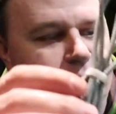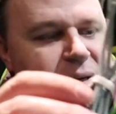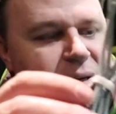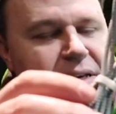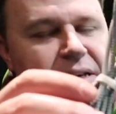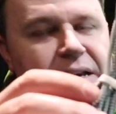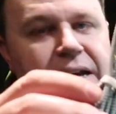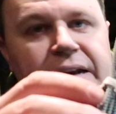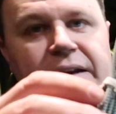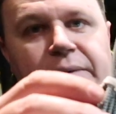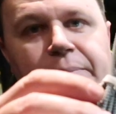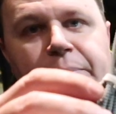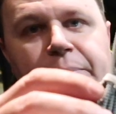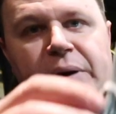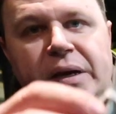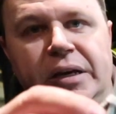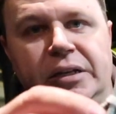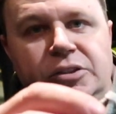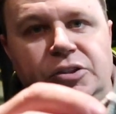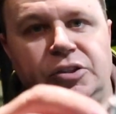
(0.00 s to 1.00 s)
be kind of
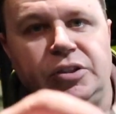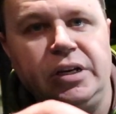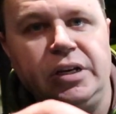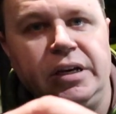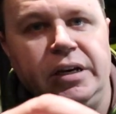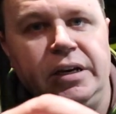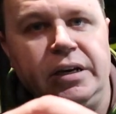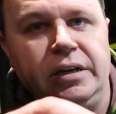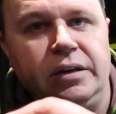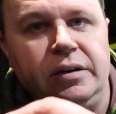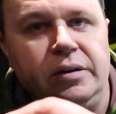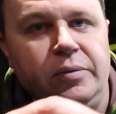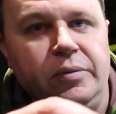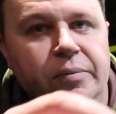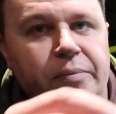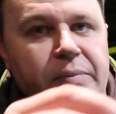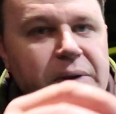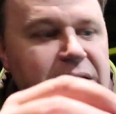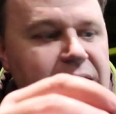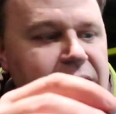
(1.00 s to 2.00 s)
pinched in
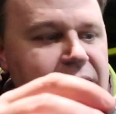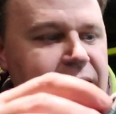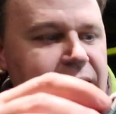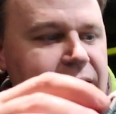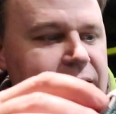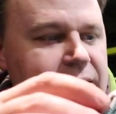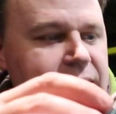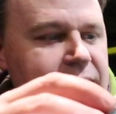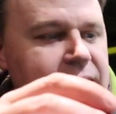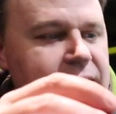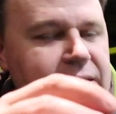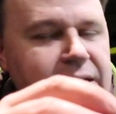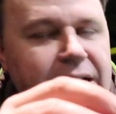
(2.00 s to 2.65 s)
behind the